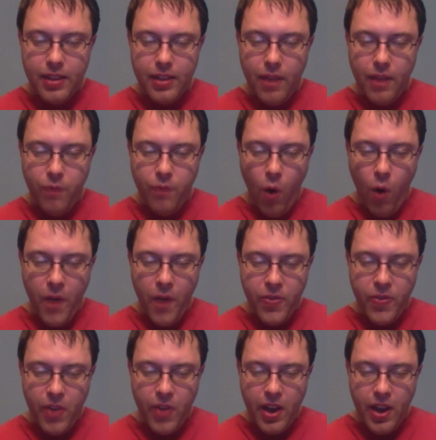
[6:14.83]
The fourth
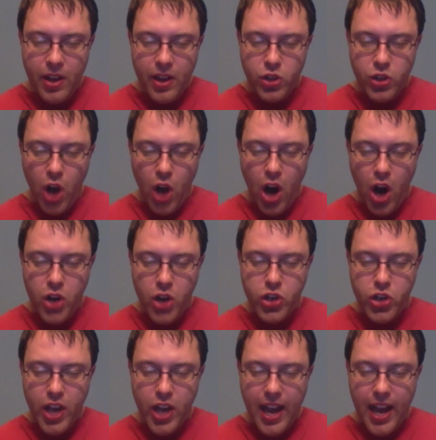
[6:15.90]

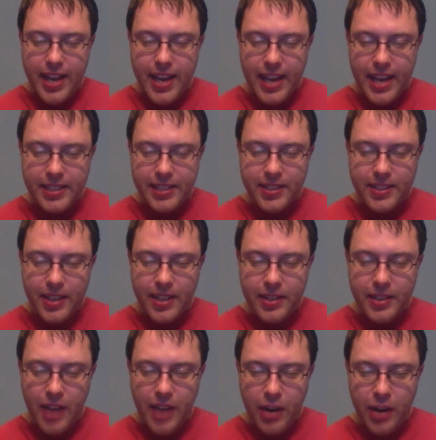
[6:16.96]
charge against
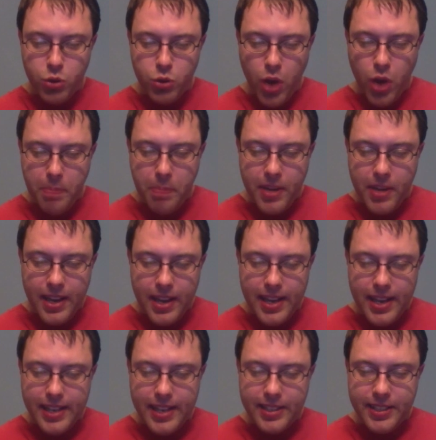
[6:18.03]
Donald Trump
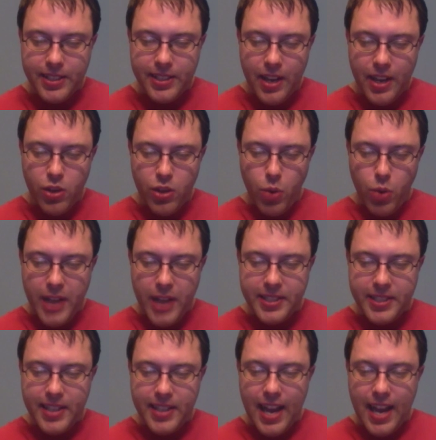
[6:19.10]
is threats
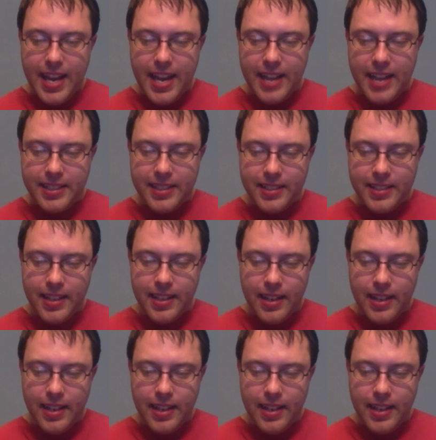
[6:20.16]
against